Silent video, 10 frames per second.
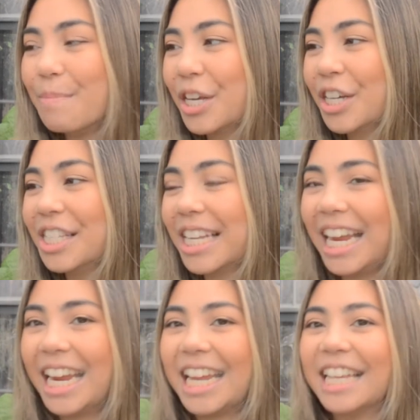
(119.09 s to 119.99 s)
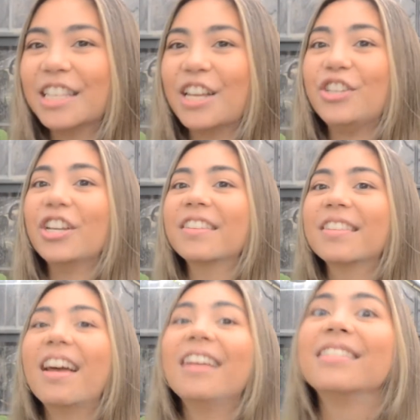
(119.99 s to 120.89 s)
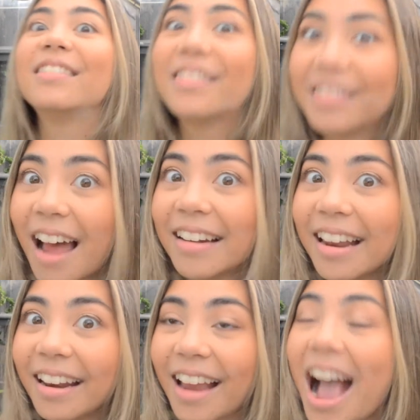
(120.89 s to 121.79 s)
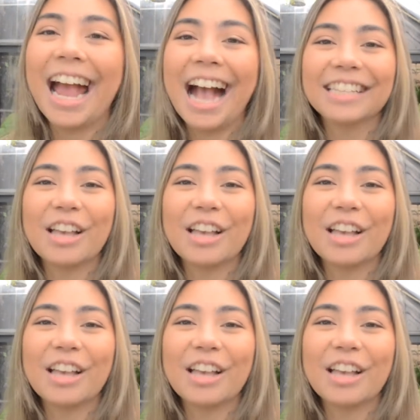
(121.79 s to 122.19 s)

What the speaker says: because it is just stunning. It has